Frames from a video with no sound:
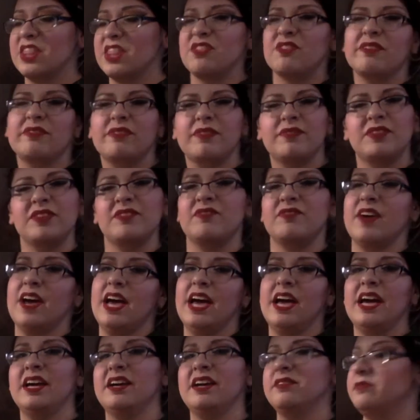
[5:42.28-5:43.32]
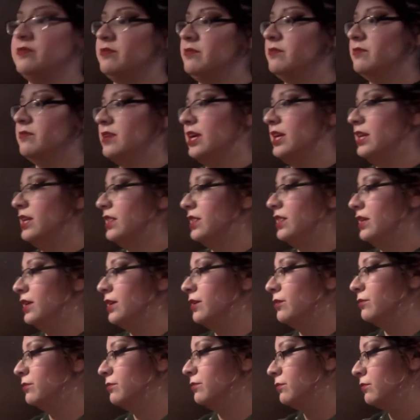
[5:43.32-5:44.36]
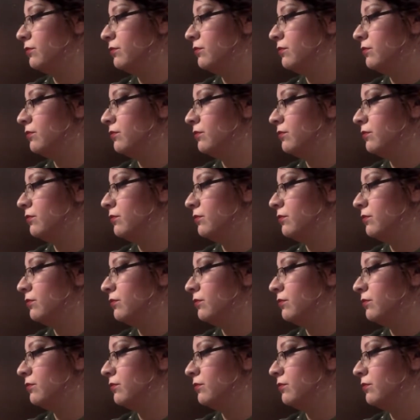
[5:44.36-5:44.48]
355 kind of thing.